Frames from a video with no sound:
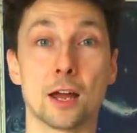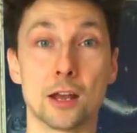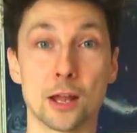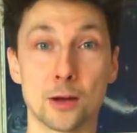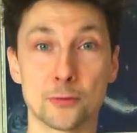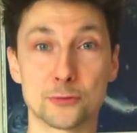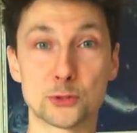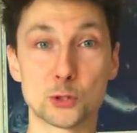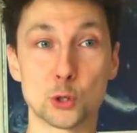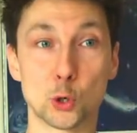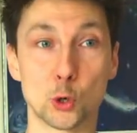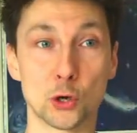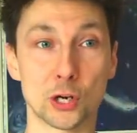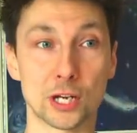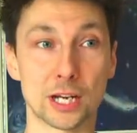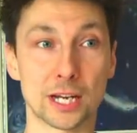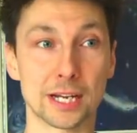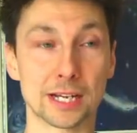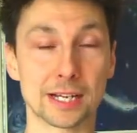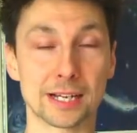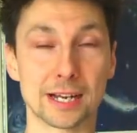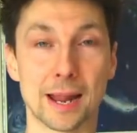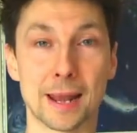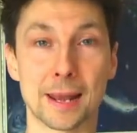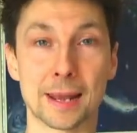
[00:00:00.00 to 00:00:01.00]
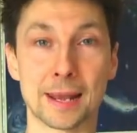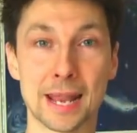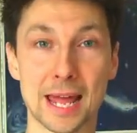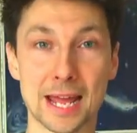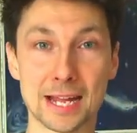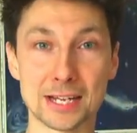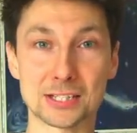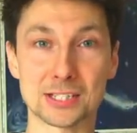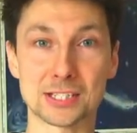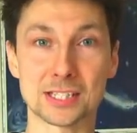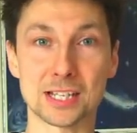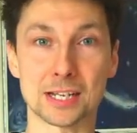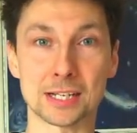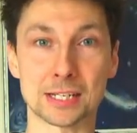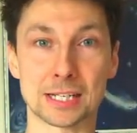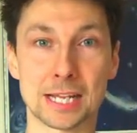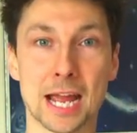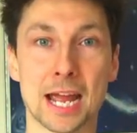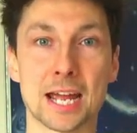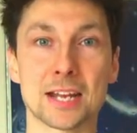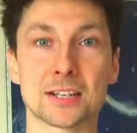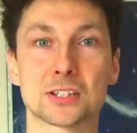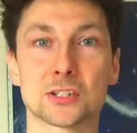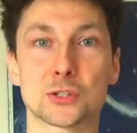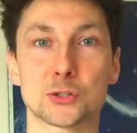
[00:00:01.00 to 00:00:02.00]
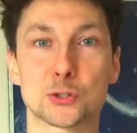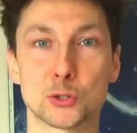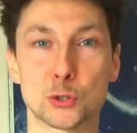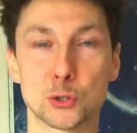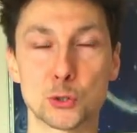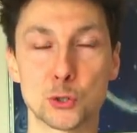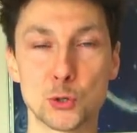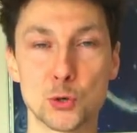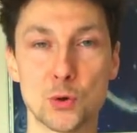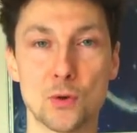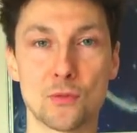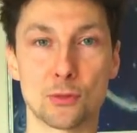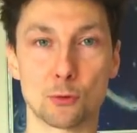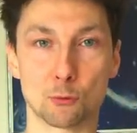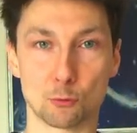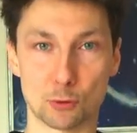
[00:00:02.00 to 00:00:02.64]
enough talking. Let's get to the